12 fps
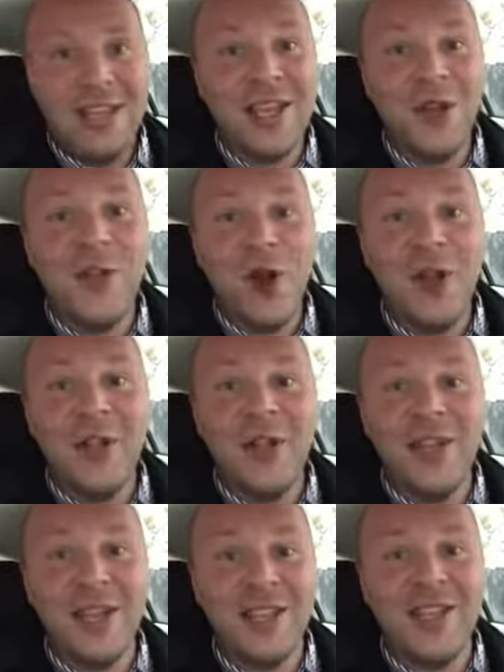get
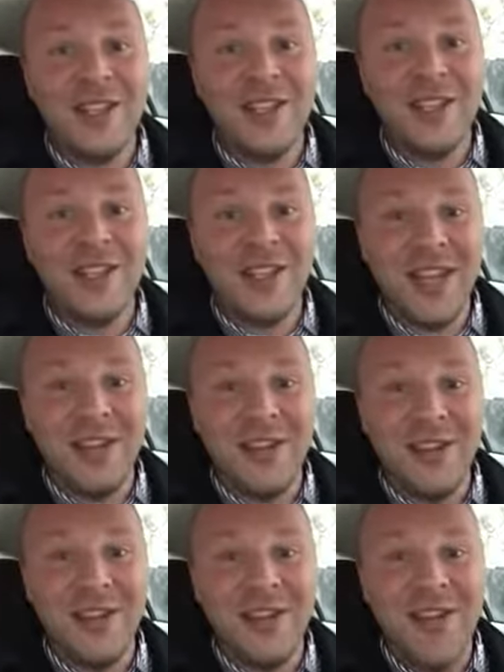one that doesn't get
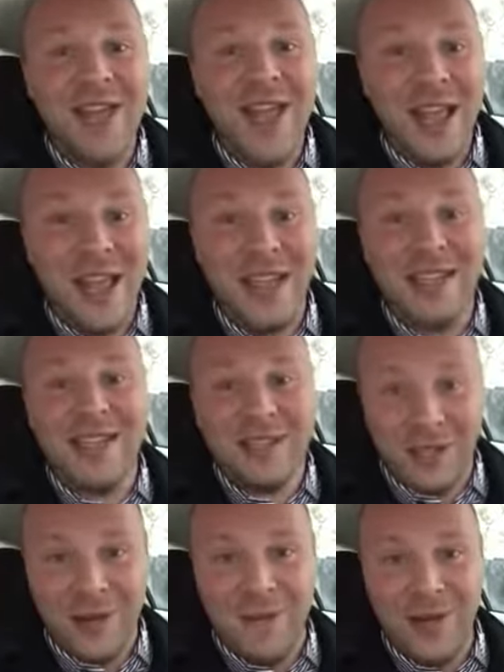censored and get
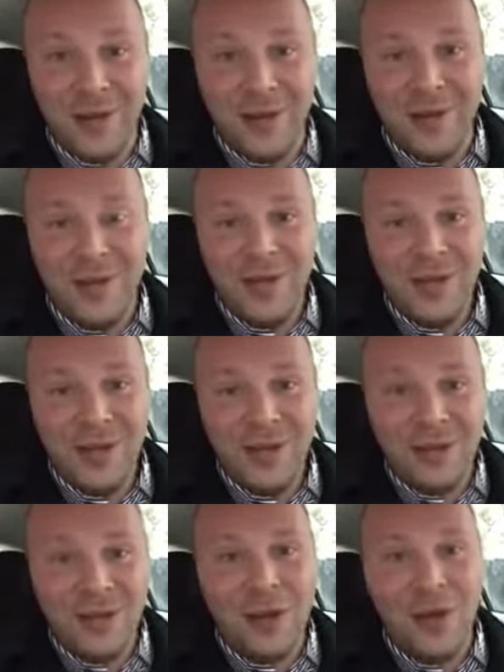some views
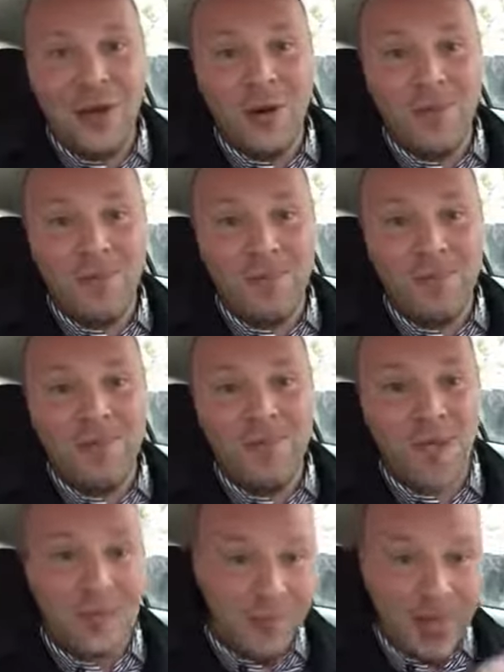so
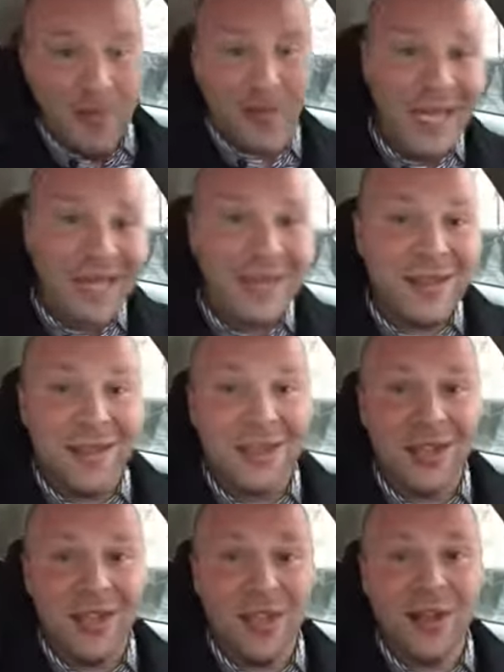the people into
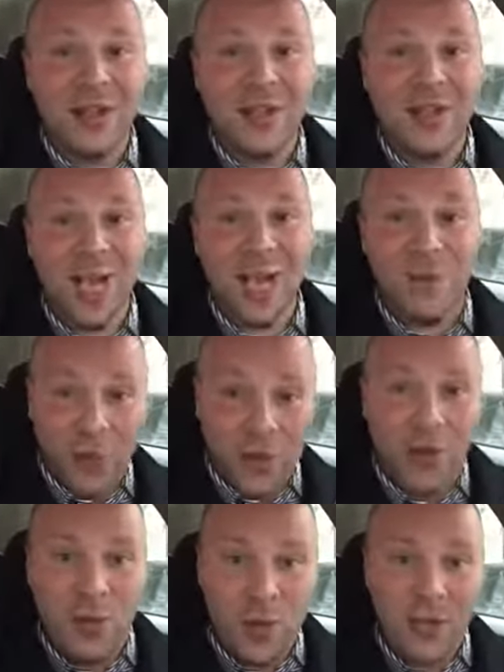this can understand
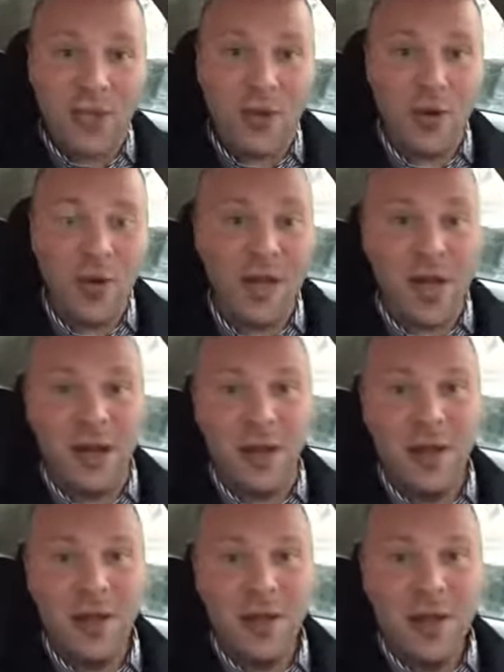really what's going on.